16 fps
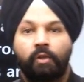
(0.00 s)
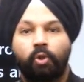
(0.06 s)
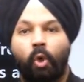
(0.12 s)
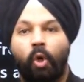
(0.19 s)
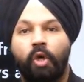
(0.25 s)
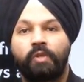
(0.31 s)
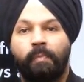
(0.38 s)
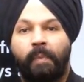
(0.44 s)

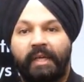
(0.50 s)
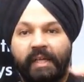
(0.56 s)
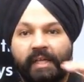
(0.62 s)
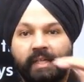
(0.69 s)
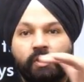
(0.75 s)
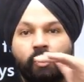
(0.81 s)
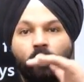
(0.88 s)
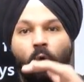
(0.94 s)
those
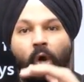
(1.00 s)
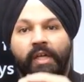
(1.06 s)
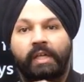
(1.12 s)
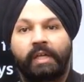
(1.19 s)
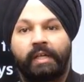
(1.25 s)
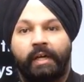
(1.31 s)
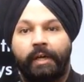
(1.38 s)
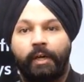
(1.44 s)
buttons
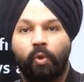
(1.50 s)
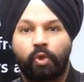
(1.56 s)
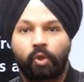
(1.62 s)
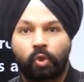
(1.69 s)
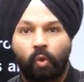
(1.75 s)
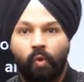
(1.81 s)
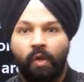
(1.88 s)
got reduced